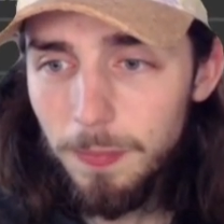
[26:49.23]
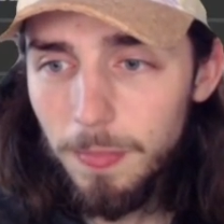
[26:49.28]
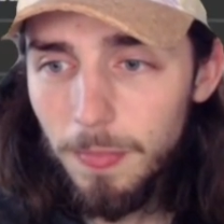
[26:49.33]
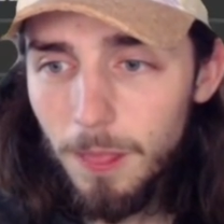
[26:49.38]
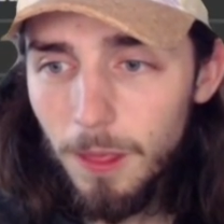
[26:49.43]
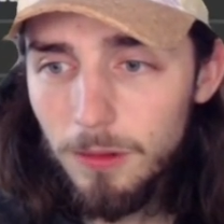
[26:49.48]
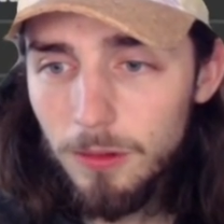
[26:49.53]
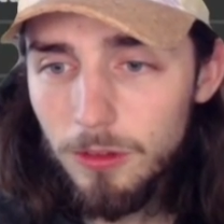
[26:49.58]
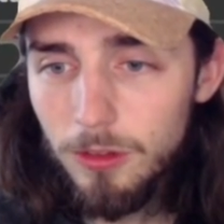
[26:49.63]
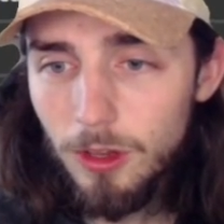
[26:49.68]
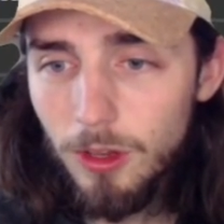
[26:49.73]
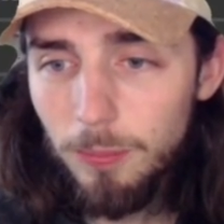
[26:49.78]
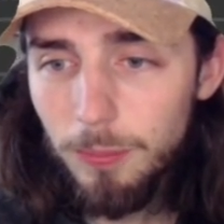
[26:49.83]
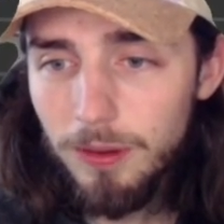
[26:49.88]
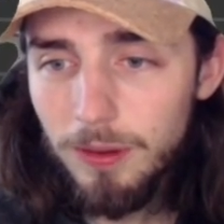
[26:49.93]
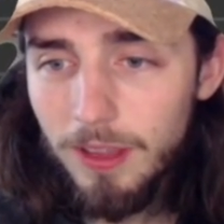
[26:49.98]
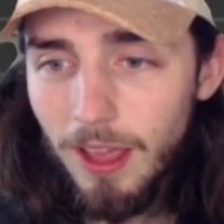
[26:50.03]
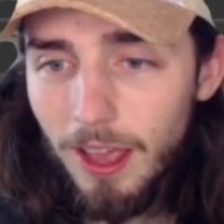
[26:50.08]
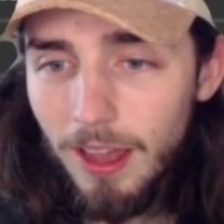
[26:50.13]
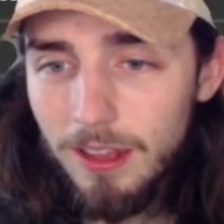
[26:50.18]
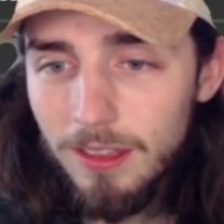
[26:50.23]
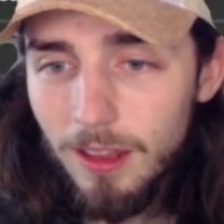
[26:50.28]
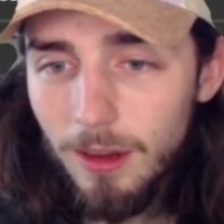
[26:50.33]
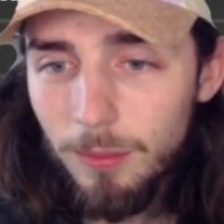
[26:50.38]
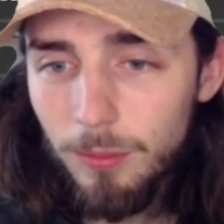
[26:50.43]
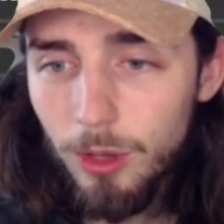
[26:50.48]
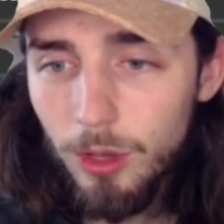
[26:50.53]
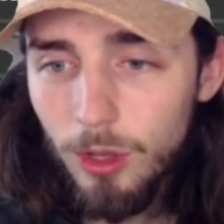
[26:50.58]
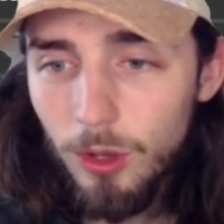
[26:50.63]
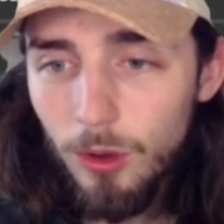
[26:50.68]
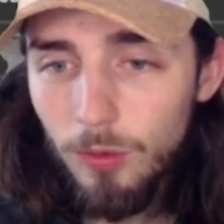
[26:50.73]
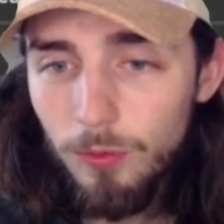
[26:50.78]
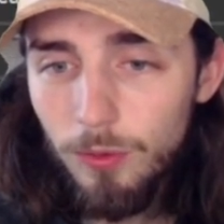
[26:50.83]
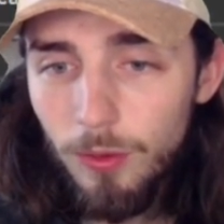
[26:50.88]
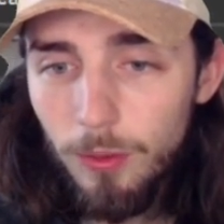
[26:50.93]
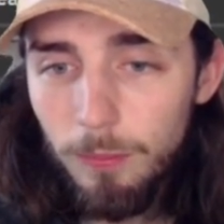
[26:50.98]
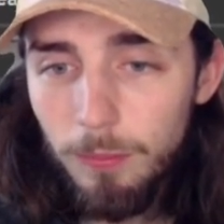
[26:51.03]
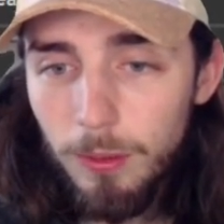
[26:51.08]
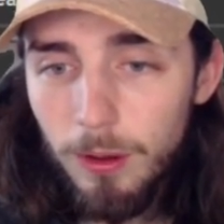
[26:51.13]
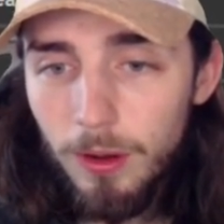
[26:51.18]
I'm just going to protect, and I'm going to go for
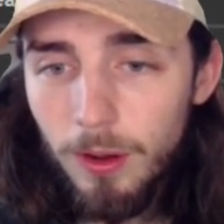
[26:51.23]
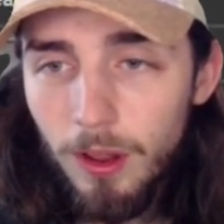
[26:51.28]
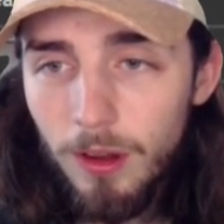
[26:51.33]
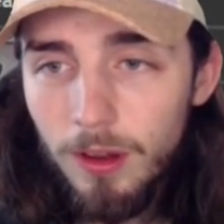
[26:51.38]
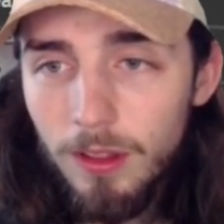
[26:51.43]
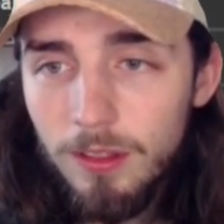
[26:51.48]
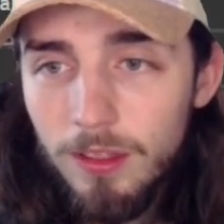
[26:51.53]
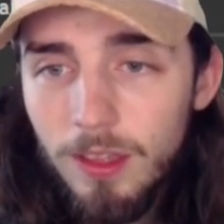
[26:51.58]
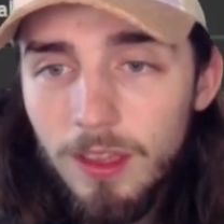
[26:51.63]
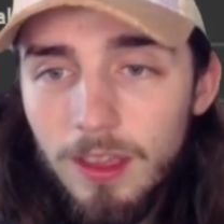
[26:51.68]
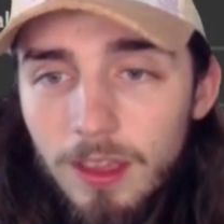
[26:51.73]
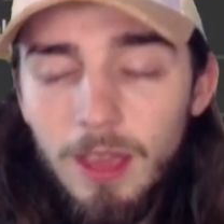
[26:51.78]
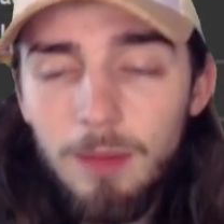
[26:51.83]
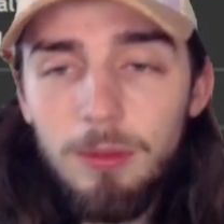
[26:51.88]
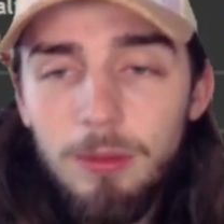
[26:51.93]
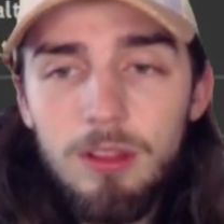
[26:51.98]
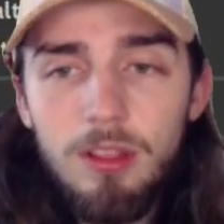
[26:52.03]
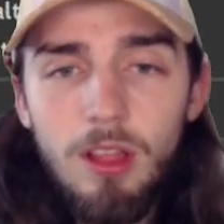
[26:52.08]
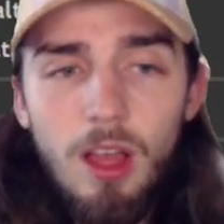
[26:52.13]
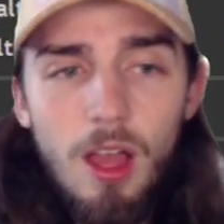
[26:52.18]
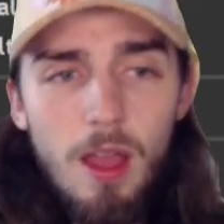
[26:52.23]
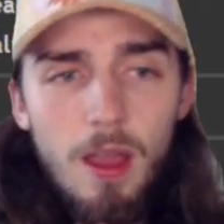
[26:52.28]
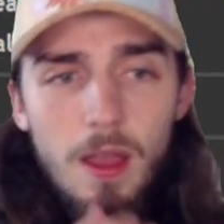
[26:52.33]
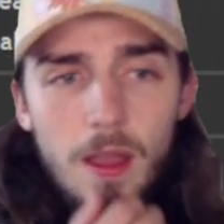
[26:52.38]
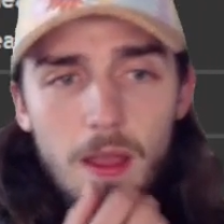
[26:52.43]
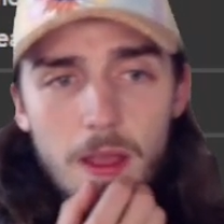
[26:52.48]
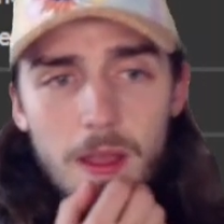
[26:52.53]
the burn on this King Gambit slot.